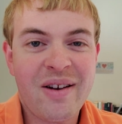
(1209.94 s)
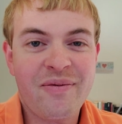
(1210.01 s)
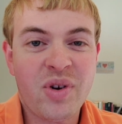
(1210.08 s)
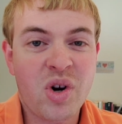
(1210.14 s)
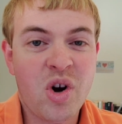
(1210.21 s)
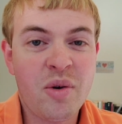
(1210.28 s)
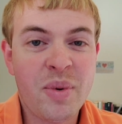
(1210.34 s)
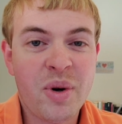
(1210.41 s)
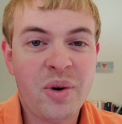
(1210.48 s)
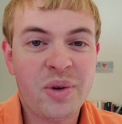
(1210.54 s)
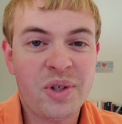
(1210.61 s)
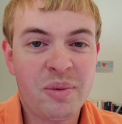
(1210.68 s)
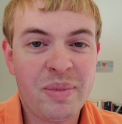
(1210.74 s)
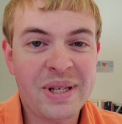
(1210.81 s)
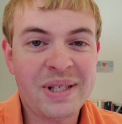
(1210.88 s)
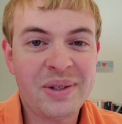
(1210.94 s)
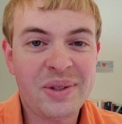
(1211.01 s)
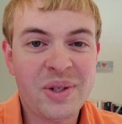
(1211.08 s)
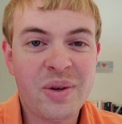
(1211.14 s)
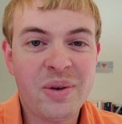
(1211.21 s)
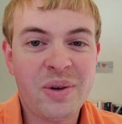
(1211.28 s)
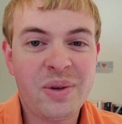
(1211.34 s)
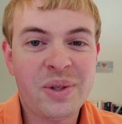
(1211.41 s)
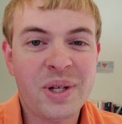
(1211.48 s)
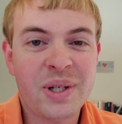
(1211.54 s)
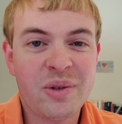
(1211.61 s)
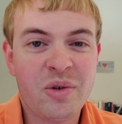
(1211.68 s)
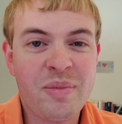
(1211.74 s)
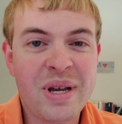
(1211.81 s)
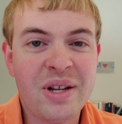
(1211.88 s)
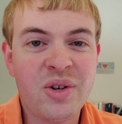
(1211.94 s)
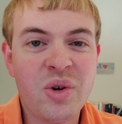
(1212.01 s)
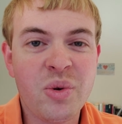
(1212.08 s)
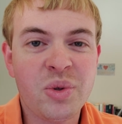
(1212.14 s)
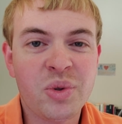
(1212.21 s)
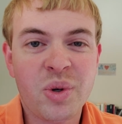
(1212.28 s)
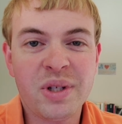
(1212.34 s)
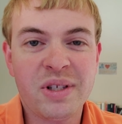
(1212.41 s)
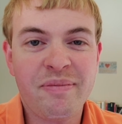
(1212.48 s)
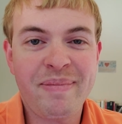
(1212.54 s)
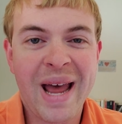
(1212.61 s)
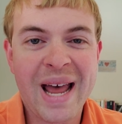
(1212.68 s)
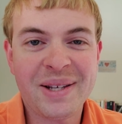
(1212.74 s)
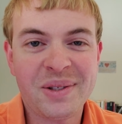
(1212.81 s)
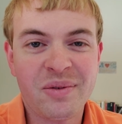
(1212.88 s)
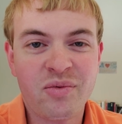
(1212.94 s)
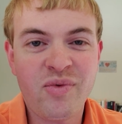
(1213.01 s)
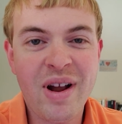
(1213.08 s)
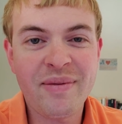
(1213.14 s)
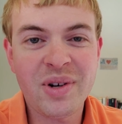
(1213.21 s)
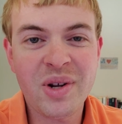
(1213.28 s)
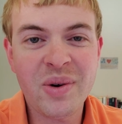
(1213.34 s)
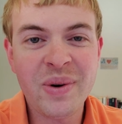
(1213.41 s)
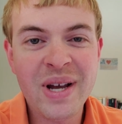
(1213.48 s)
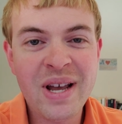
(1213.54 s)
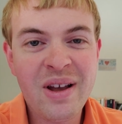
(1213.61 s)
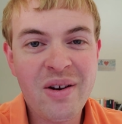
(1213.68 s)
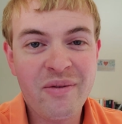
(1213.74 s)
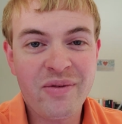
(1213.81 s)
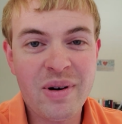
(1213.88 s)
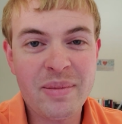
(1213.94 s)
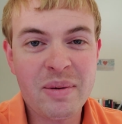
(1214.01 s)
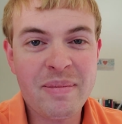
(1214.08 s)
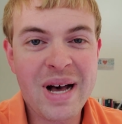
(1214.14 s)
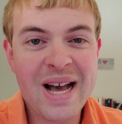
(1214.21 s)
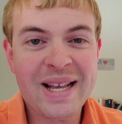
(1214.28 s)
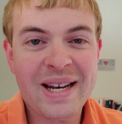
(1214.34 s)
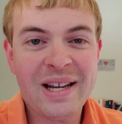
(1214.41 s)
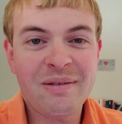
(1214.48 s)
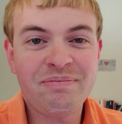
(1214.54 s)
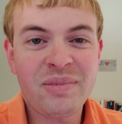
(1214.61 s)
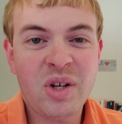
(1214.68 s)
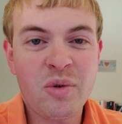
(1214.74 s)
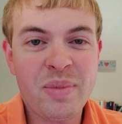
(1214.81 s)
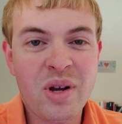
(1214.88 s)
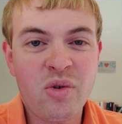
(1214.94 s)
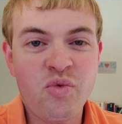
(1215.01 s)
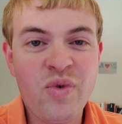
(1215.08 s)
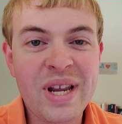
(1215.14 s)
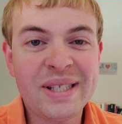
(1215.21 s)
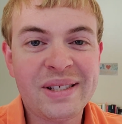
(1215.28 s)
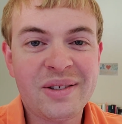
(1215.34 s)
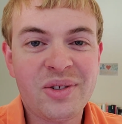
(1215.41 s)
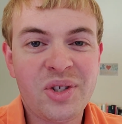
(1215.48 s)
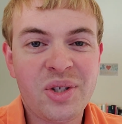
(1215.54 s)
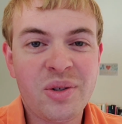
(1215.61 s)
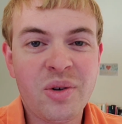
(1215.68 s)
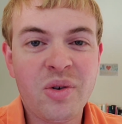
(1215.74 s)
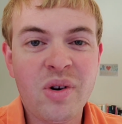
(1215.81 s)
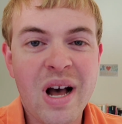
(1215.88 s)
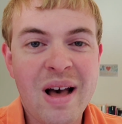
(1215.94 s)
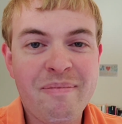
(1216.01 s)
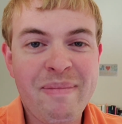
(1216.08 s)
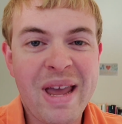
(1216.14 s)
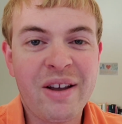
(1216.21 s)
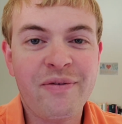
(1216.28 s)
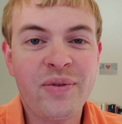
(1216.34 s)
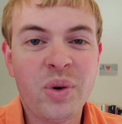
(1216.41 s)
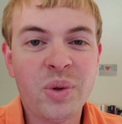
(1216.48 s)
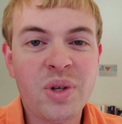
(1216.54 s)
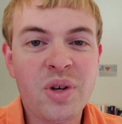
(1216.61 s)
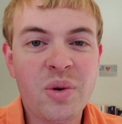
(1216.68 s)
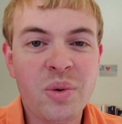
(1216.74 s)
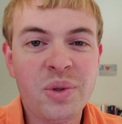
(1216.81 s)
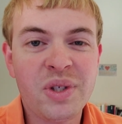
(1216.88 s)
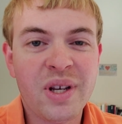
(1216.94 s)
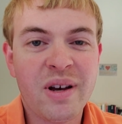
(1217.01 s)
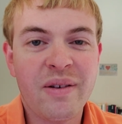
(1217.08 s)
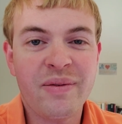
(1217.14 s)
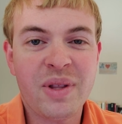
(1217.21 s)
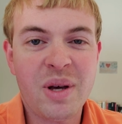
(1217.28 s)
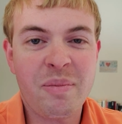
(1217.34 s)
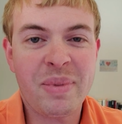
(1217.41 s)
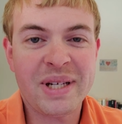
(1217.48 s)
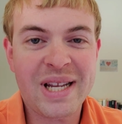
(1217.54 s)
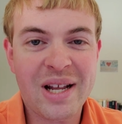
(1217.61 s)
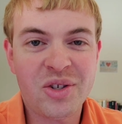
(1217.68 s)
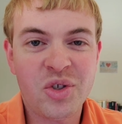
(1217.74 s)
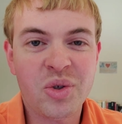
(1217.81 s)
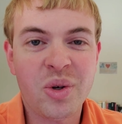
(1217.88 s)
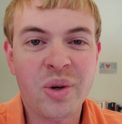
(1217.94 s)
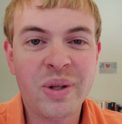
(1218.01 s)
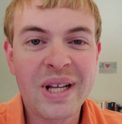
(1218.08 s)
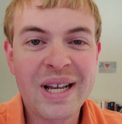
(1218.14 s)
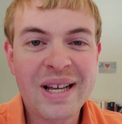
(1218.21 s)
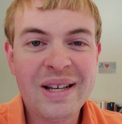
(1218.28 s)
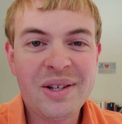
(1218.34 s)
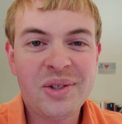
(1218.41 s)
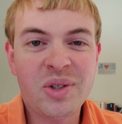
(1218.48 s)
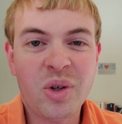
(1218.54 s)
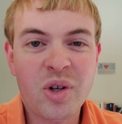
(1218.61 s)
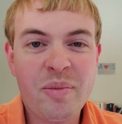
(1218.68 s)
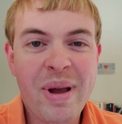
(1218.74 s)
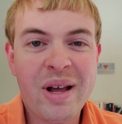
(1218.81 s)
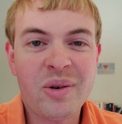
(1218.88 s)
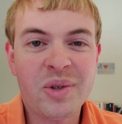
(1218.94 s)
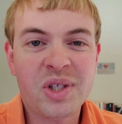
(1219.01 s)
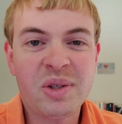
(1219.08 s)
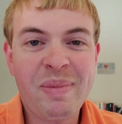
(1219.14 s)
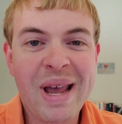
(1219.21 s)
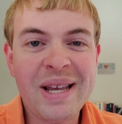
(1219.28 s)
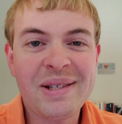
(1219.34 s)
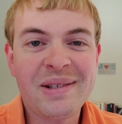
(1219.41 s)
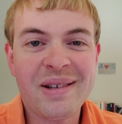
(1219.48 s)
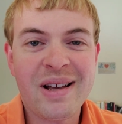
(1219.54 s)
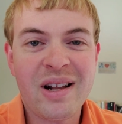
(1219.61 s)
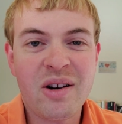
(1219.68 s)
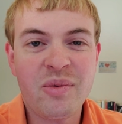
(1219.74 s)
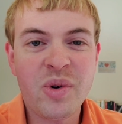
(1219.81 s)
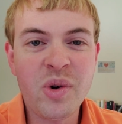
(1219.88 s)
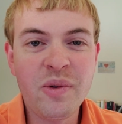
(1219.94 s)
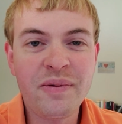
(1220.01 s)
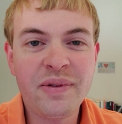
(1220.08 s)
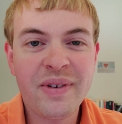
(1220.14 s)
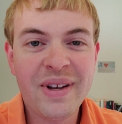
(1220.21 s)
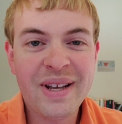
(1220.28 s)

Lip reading: for homeowners or business owners, because it would be a new source of passive revenue from the mining. It would be a reason to make full use of the potential solar panel space on a roof.